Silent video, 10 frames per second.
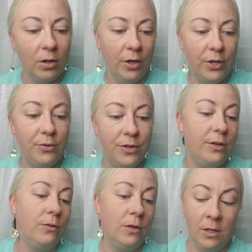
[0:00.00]
who
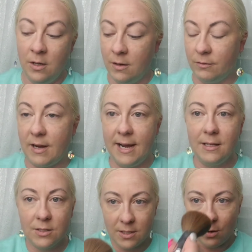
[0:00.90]
knew, right?
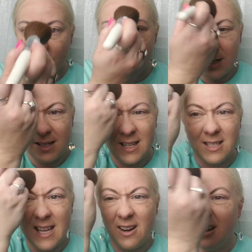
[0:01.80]
So I'm just gonna dust
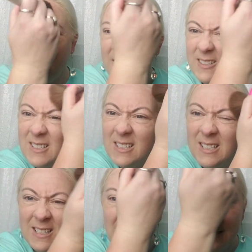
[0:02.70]
that off.
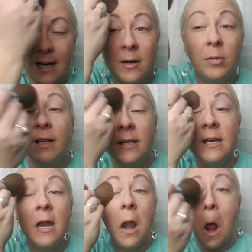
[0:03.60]
I'm gonna blend it
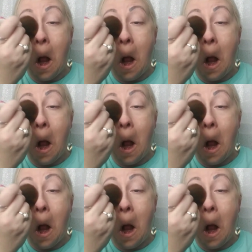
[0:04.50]
in.